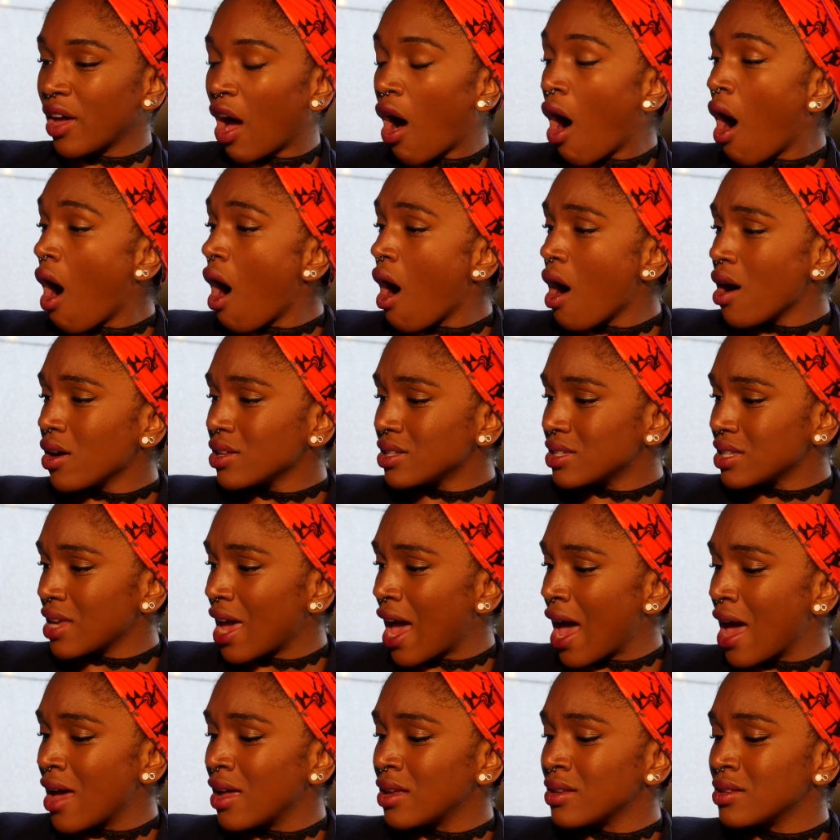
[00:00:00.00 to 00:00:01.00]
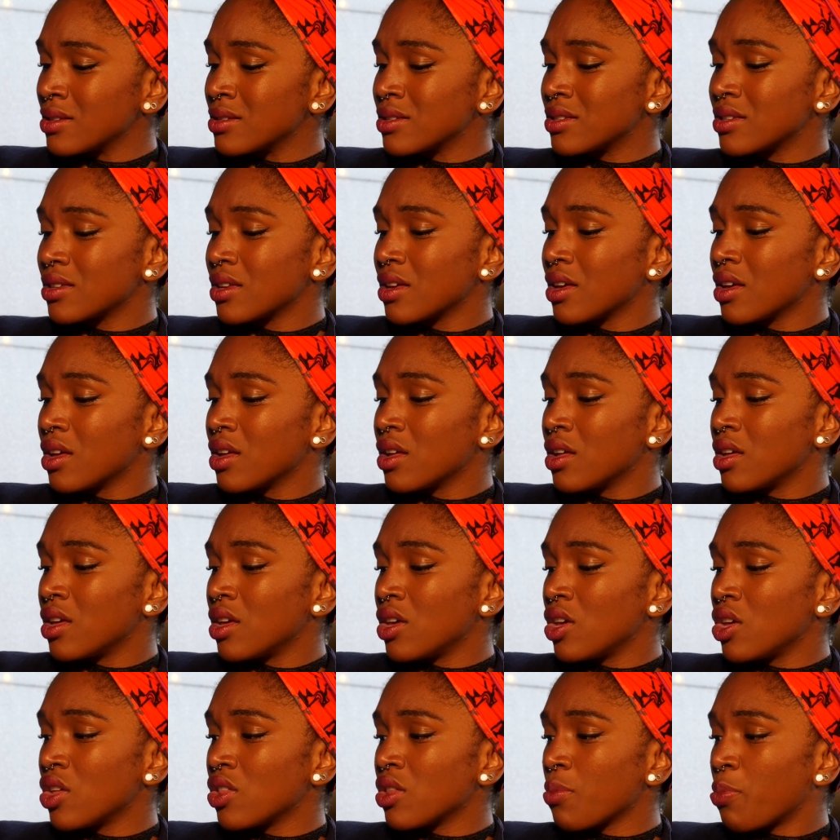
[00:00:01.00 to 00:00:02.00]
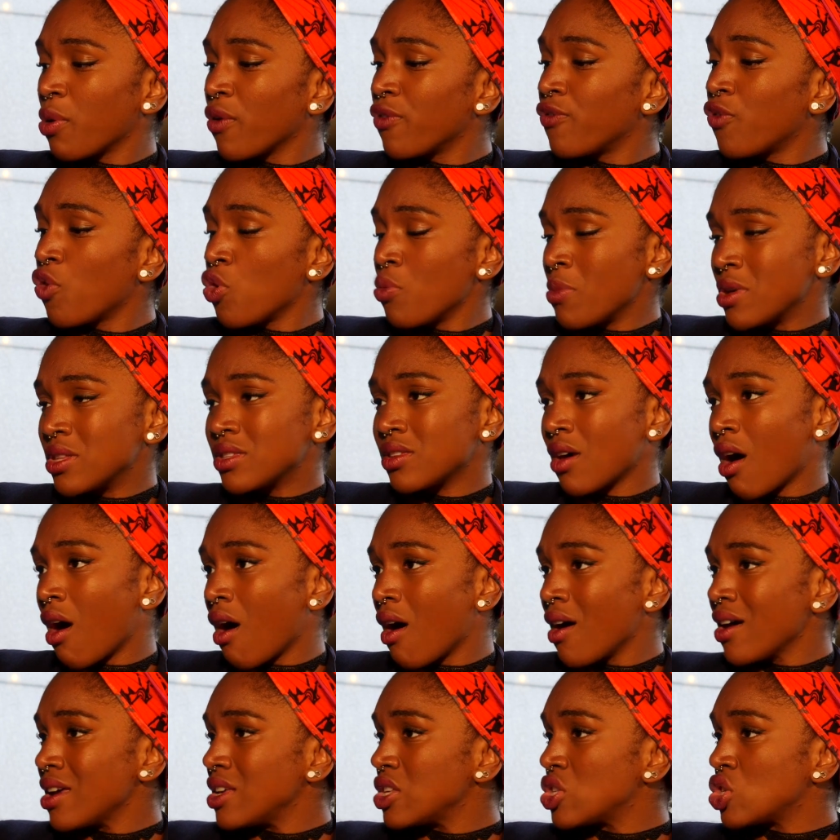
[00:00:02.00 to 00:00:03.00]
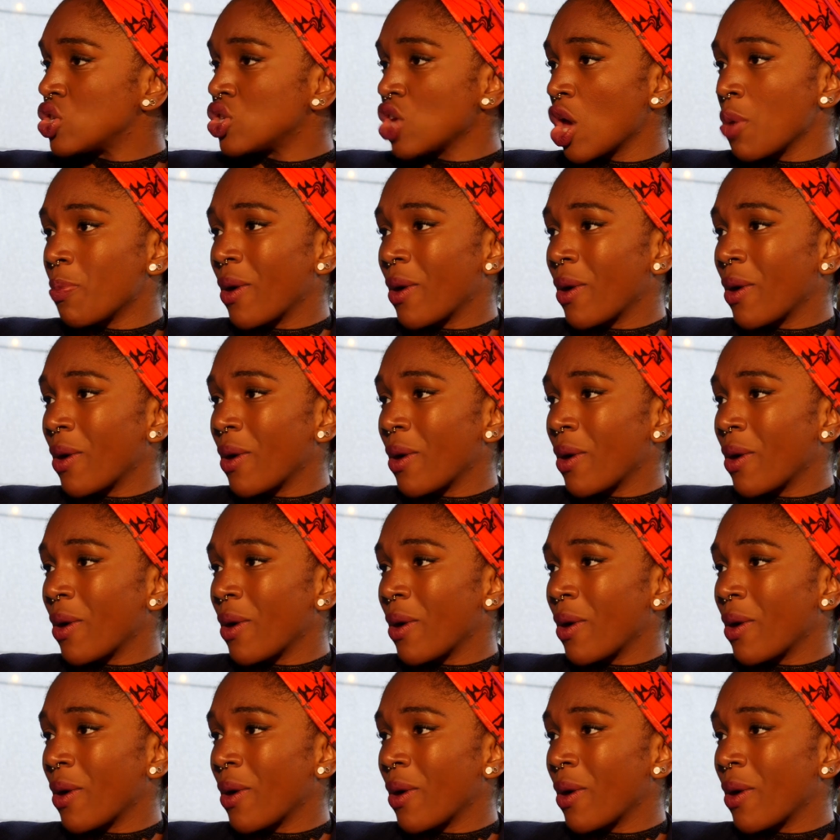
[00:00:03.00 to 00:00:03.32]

art and performance art is so